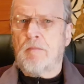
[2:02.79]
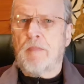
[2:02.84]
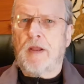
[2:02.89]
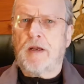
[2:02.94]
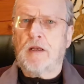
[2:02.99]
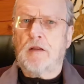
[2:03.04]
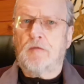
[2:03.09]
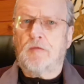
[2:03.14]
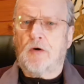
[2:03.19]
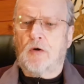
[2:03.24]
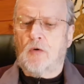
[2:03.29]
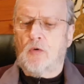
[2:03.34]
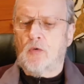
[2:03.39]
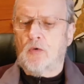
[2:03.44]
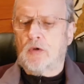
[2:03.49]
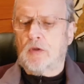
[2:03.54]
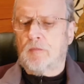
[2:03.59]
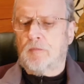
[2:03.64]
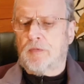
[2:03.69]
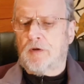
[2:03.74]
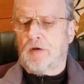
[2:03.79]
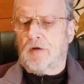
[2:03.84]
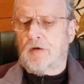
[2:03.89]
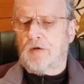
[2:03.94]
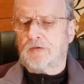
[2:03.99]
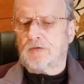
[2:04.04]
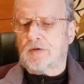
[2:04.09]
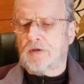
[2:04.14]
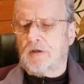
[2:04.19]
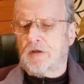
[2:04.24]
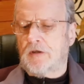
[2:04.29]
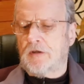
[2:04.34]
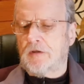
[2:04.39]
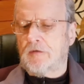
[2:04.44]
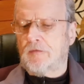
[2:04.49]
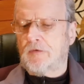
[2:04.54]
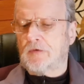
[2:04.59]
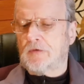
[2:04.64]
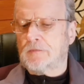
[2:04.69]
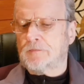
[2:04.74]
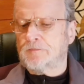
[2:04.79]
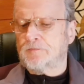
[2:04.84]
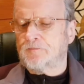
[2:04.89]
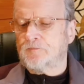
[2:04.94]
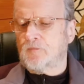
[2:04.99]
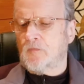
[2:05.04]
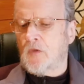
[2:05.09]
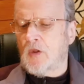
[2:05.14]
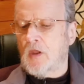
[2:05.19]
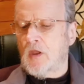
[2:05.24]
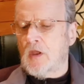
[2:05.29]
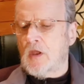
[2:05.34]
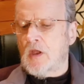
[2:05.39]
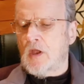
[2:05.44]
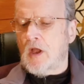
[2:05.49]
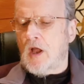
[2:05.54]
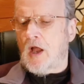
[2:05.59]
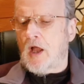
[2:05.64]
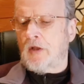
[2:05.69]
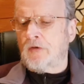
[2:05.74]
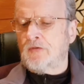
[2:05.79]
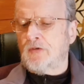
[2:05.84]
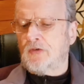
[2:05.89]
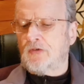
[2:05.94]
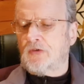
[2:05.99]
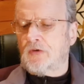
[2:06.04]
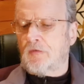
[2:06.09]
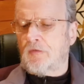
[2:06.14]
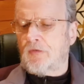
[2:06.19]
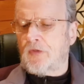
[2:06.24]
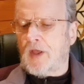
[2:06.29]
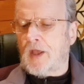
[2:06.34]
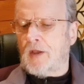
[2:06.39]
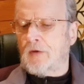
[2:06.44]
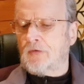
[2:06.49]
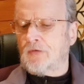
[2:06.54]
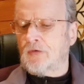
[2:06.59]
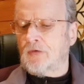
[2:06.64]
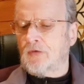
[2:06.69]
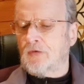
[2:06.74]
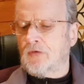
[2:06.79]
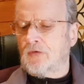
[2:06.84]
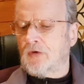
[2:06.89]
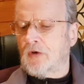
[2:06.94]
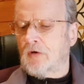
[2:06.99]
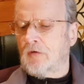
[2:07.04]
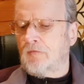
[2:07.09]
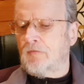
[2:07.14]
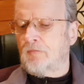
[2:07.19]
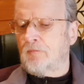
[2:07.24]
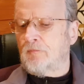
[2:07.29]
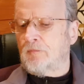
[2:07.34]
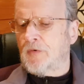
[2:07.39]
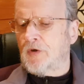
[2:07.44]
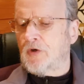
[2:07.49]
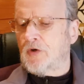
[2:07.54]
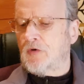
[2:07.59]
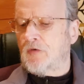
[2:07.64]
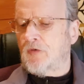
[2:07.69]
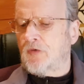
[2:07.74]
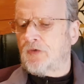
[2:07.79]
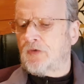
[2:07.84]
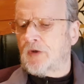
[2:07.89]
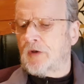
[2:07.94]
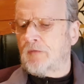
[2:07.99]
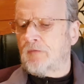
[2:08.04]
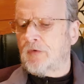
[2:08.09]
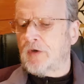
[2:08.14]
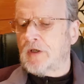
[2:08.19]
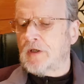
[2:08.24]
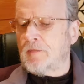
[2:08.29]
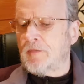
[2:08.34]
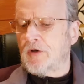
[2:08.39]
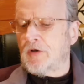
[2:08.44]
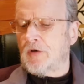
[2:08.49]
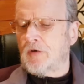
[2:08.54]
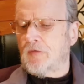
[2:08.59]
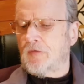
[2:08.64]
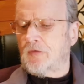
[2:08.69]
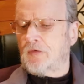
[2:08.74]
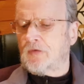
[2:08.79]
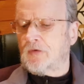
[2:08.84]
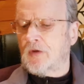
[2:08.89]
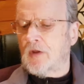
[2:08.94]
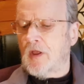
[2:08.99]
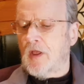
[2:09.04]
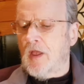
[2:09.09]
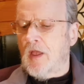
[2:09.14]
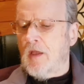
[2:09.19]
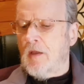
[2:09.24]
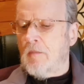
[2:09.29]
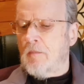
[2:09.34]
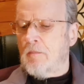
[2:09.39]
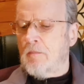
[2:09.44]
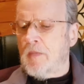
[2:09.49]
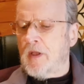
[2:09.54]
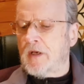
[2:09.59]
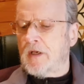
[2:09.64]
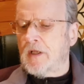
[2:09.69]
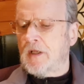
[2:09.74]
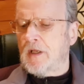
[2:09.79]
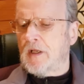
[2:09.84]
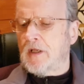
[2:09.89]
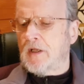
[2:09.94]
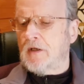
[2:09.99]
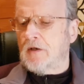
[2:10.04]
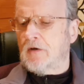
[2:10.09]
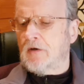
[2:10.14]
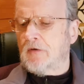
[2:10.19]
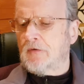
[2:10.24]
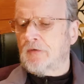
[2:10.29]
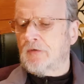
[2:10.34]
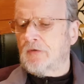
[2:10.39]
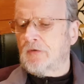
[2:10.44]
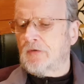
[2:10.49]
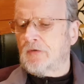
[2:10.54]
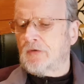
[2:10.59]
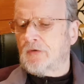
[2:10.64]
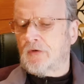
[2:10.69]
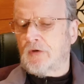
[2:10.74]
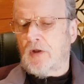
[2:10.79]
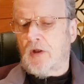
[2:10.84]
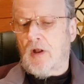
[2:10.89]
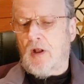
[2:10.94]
manifold past lives, hundreds of thousands of births and rebirths, many eons